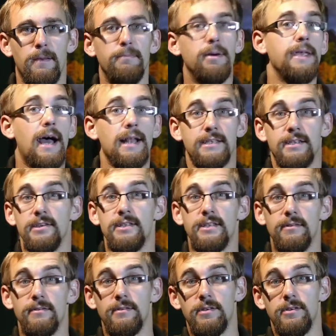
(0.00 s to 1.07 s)
but not
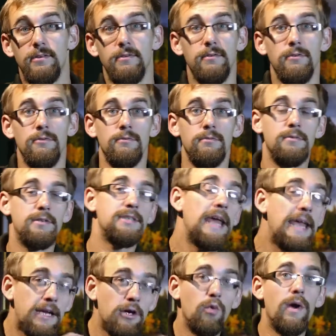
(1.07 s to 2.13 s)
to
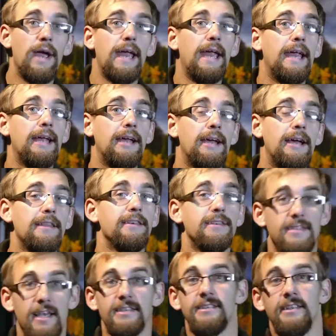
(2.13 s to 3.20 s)
take away the
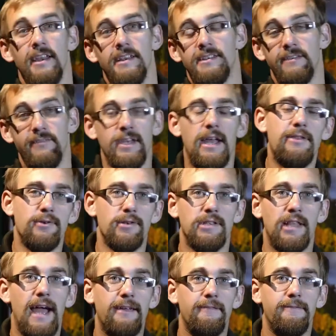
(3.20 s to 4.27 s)
sustenance of
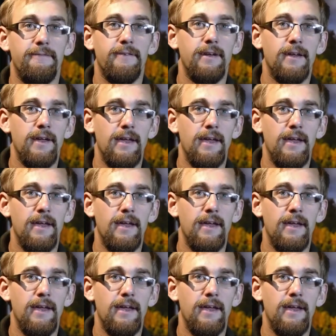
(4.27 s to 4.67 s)
another's life.